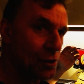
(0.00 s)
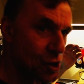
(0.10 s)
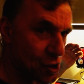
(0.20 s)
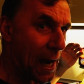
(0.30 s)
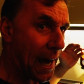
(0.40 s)

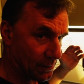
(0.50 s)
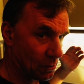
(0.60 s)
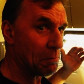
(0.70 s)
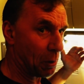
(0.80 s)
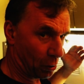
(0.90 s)

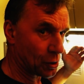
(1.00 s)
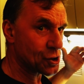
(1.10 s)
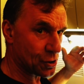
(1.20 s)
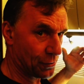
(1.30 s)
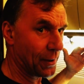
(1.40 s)
sad
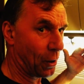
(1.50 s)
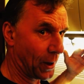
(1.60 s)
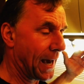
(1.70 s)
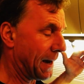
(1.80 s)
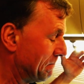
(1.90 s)
person that I
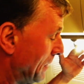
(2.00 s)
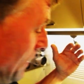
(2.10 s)
am,